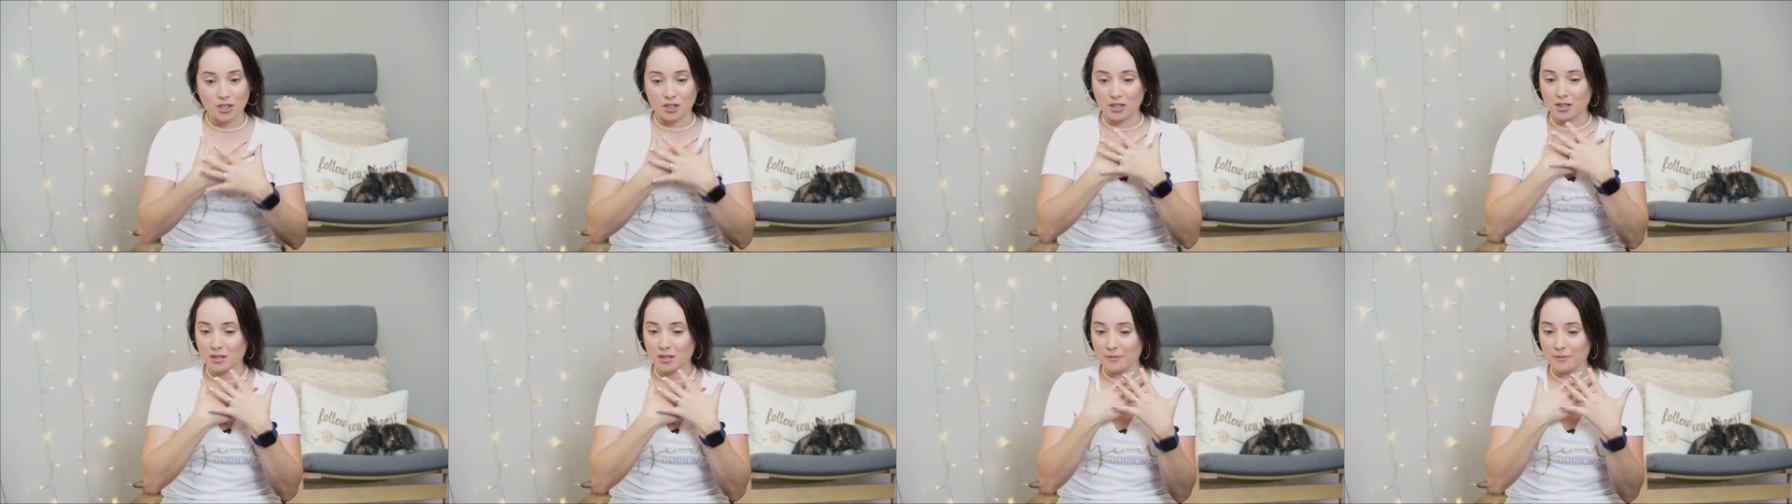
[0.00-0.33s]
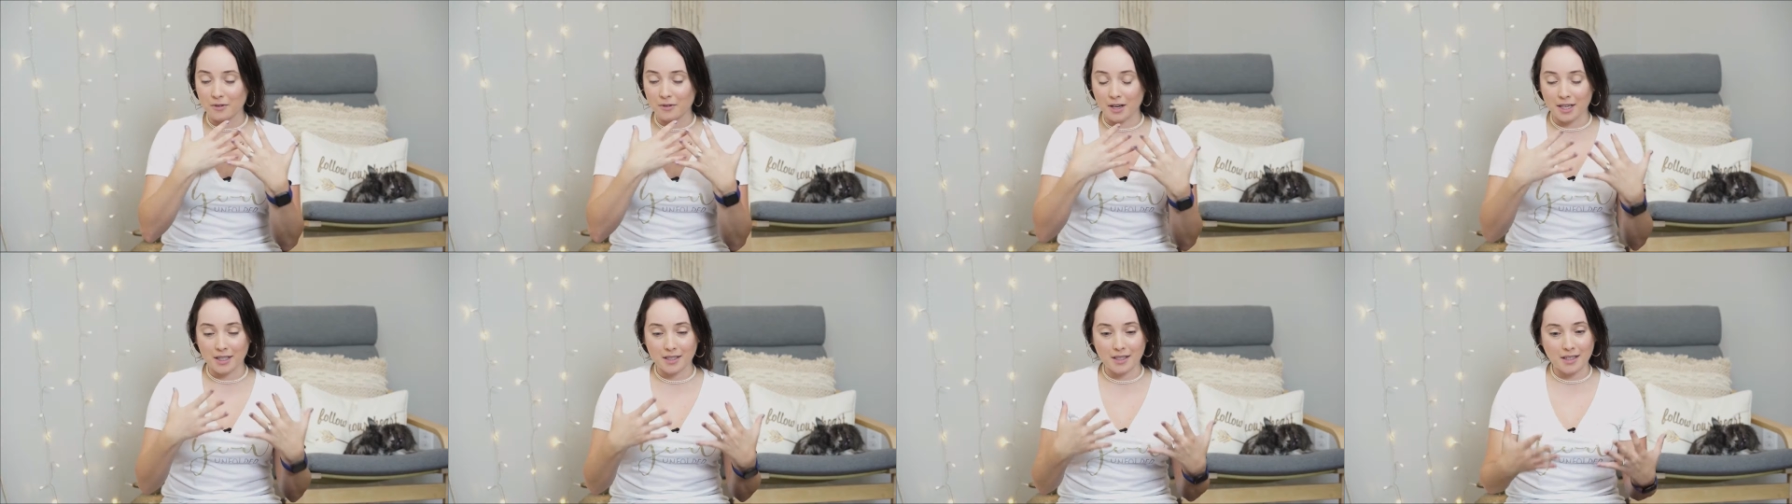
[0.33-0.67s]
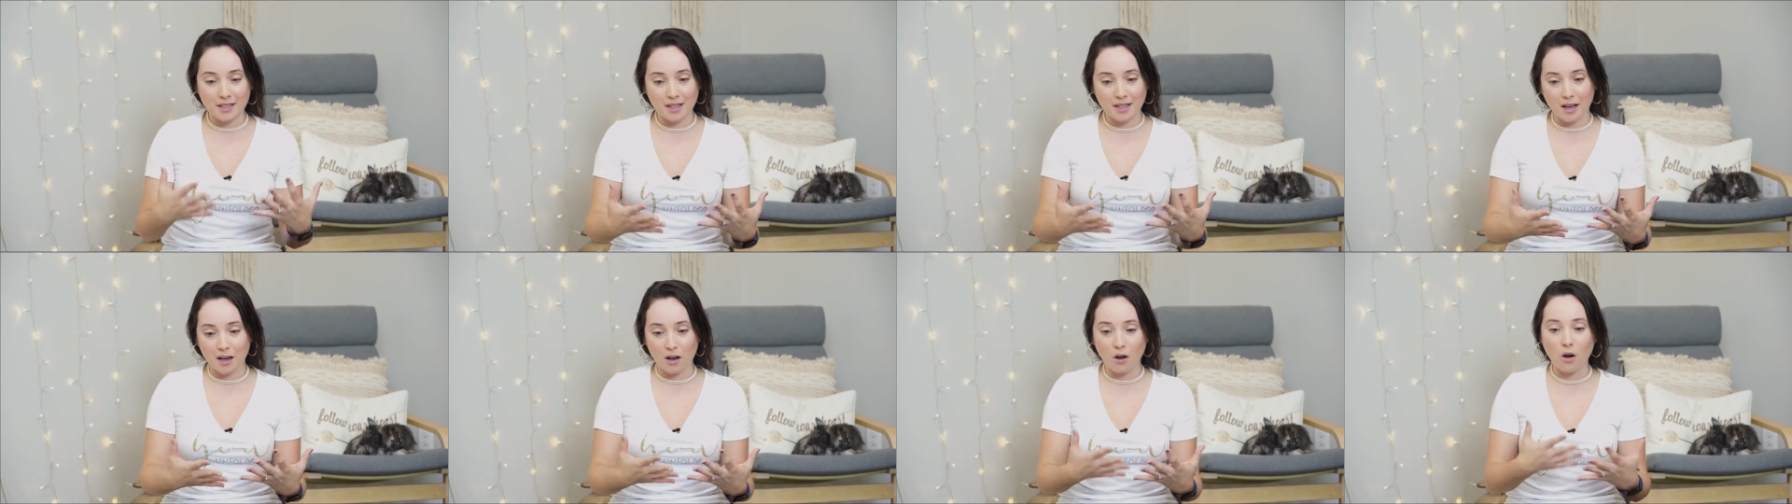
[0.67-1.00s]
just
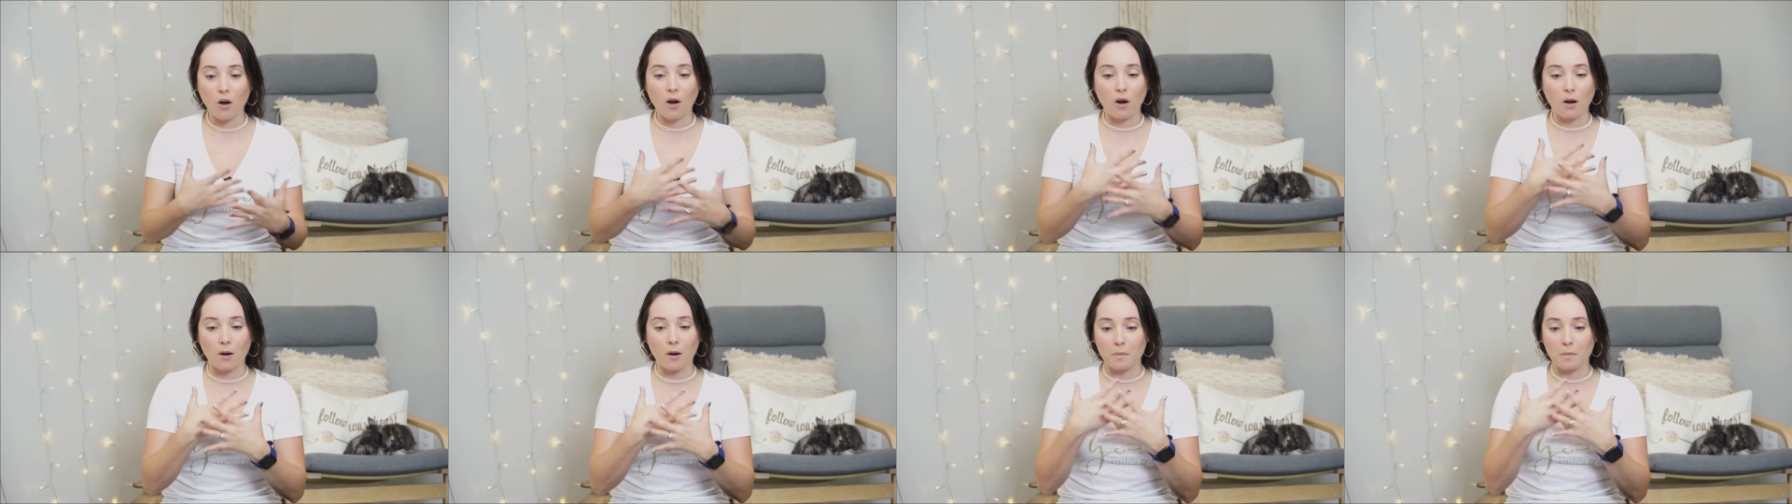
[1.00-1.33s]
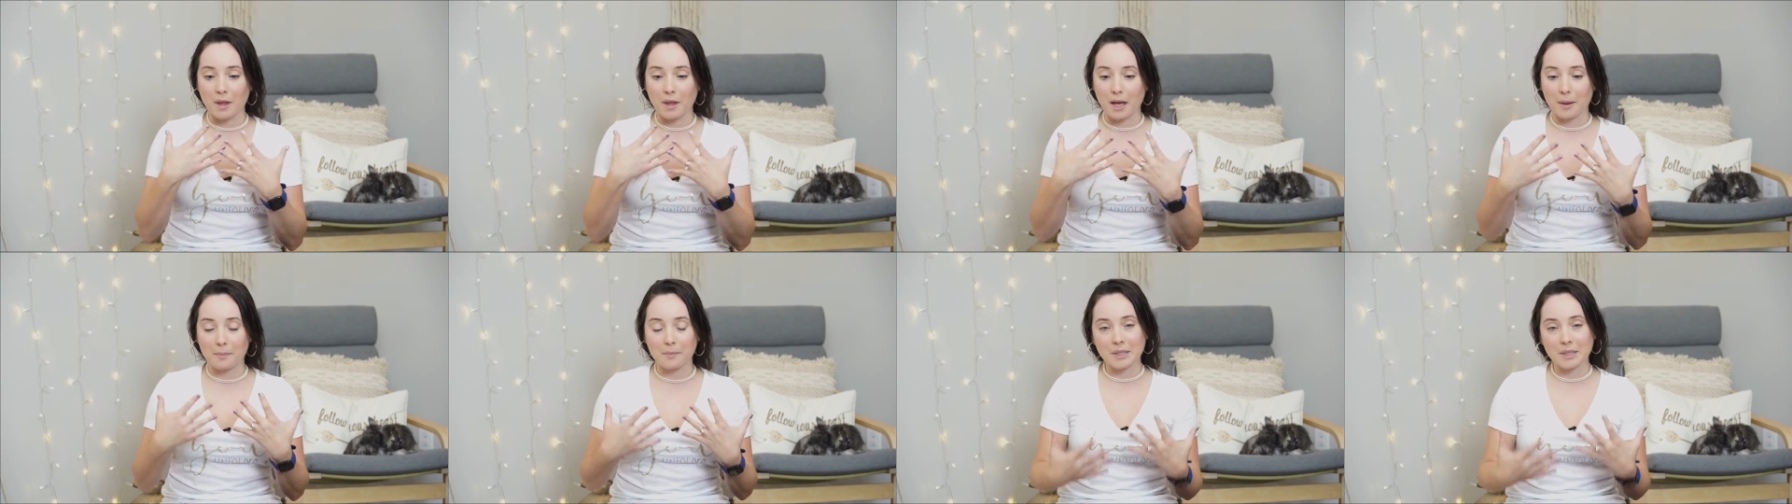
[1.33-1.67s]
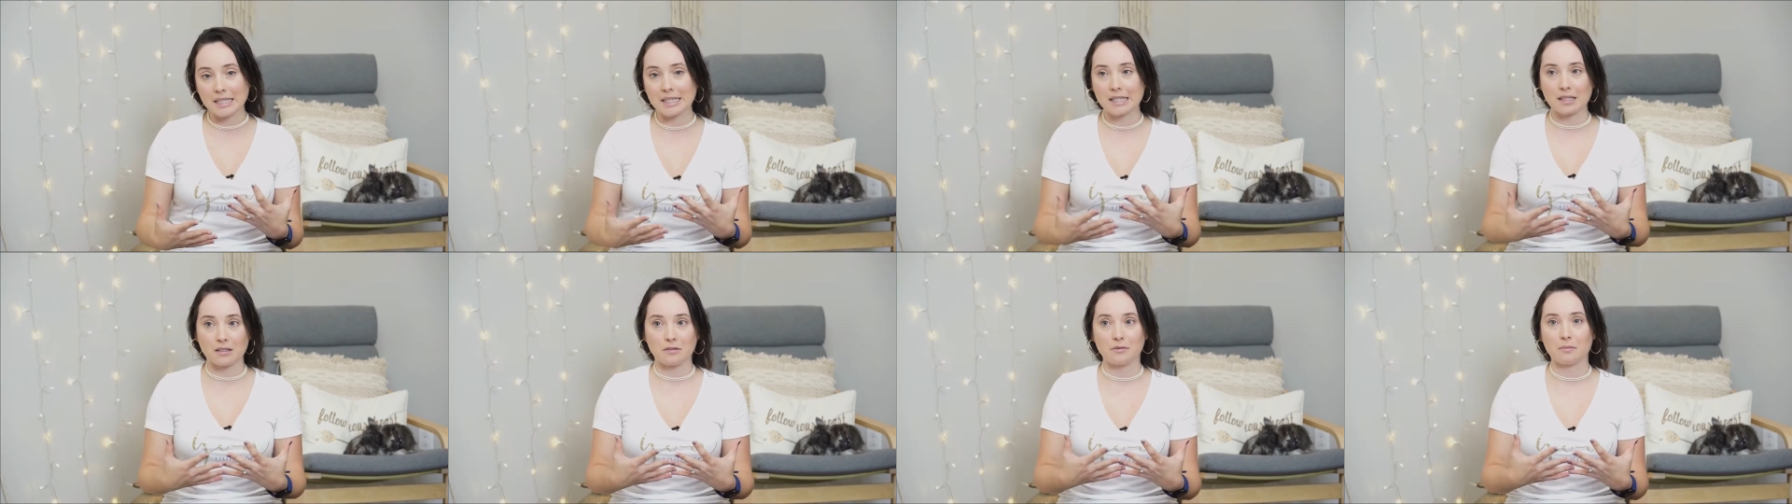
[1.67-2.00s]
finding that calm, that
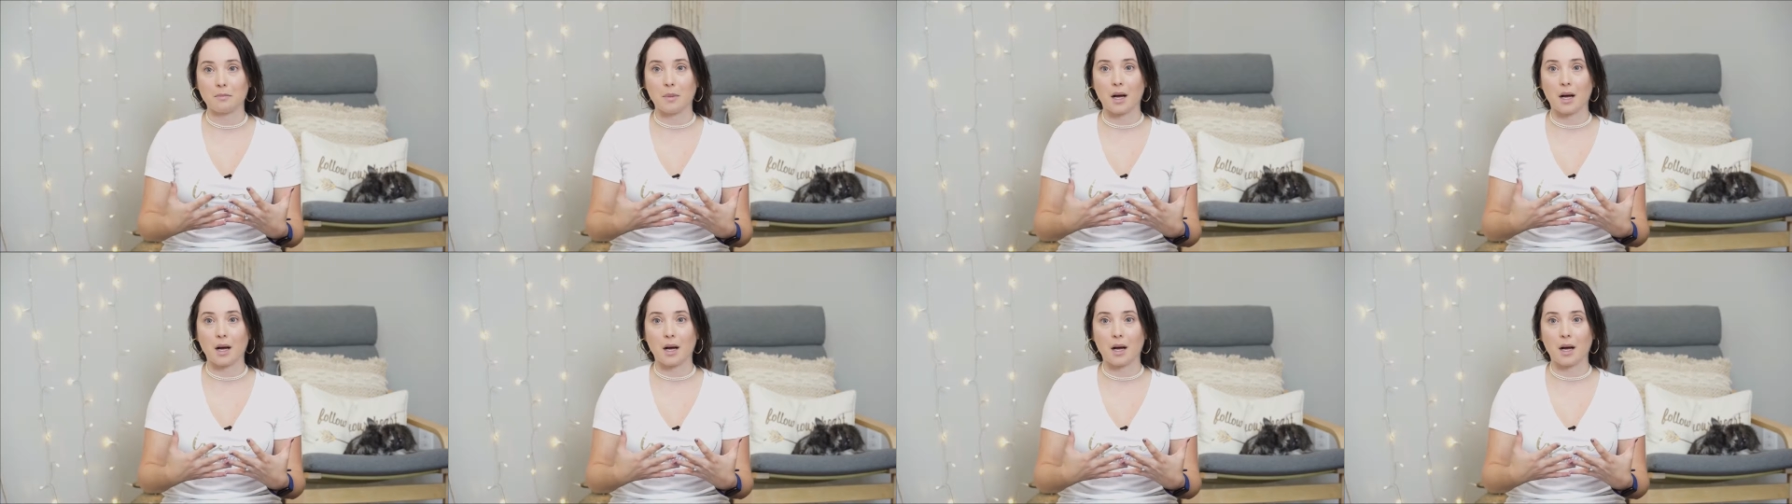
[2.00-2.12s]
peace of